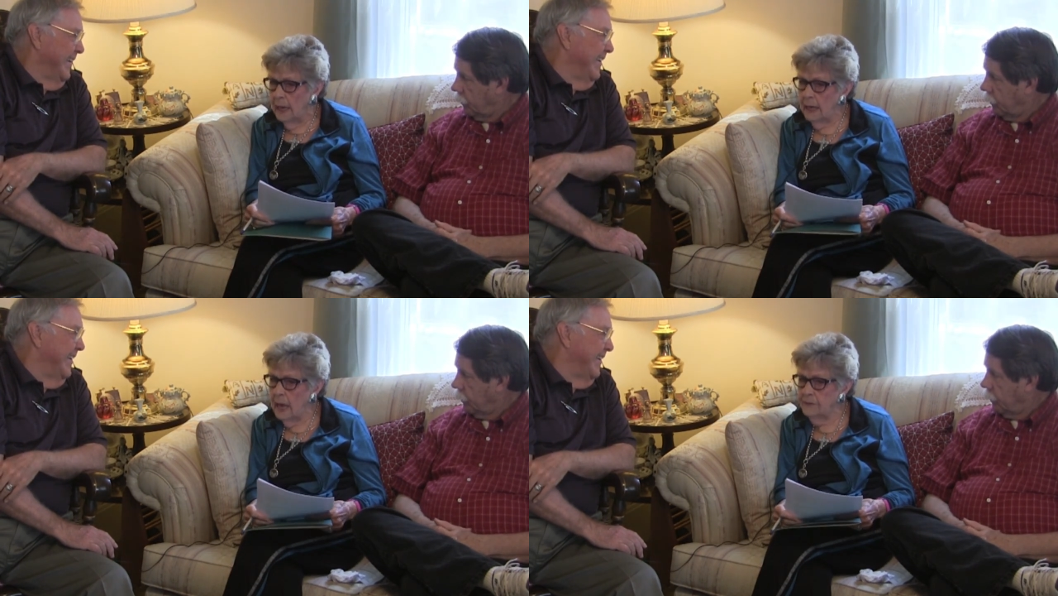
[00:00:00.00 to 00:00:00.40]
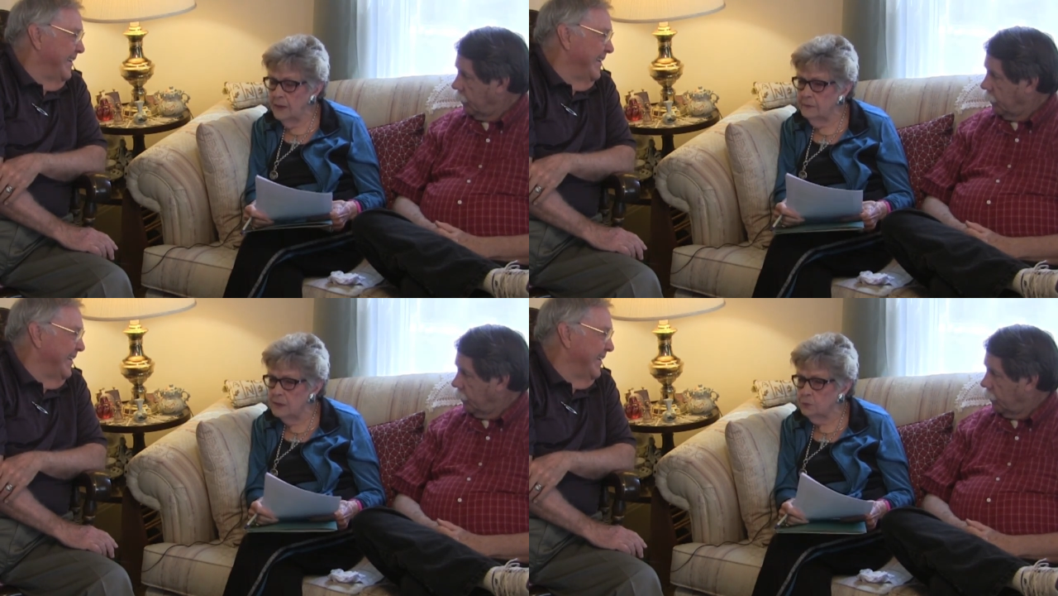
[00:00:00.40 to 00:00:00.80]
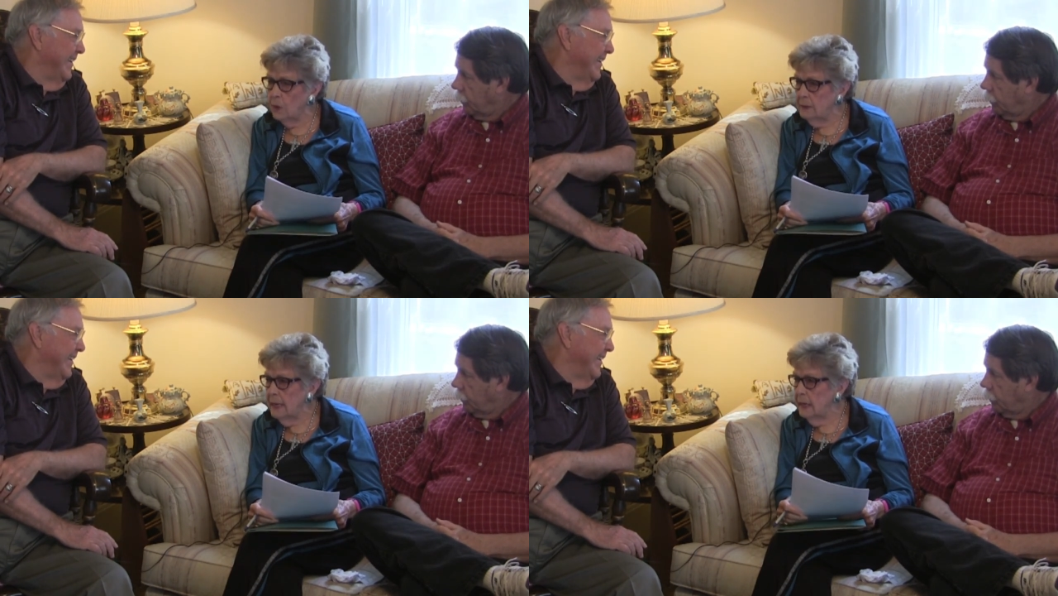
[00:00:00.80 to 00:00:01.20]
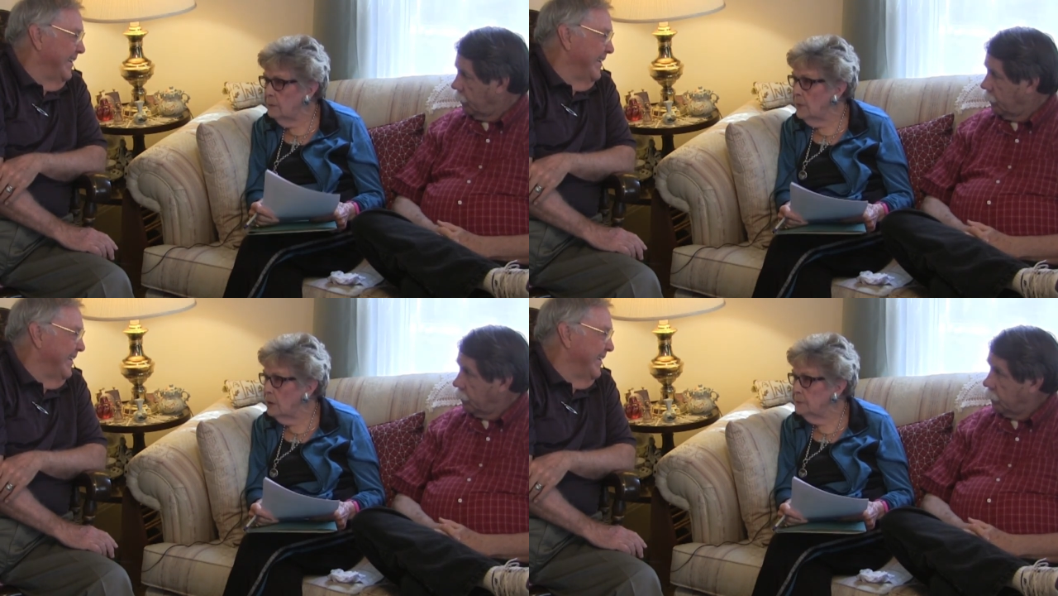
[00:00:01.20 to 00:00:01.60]
Speaker 1: And I think that's what Dad
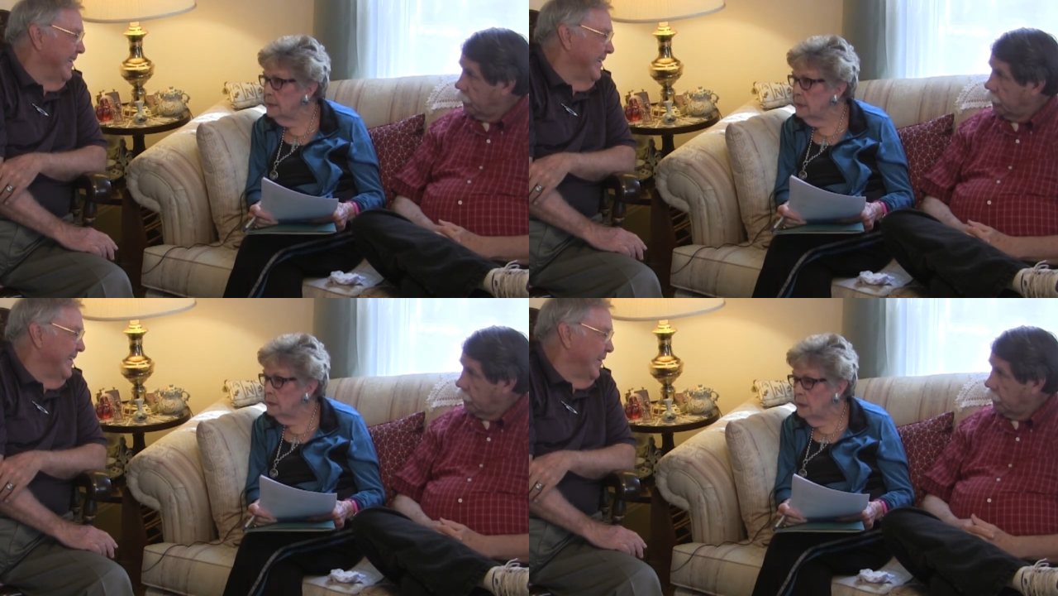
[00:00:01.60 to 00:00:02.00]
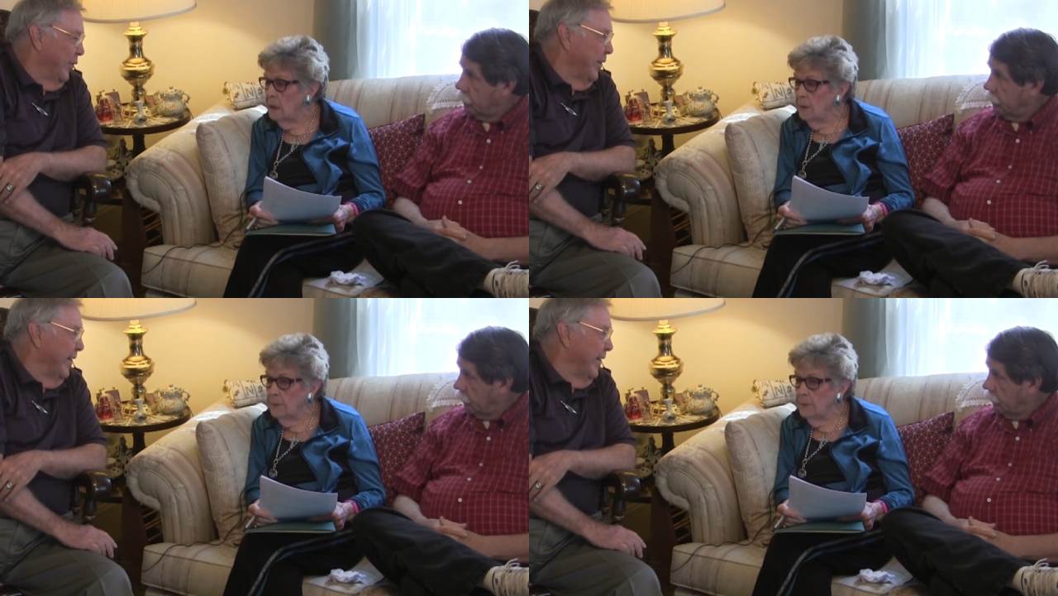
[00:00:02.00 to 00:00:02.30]
and Mom did okay.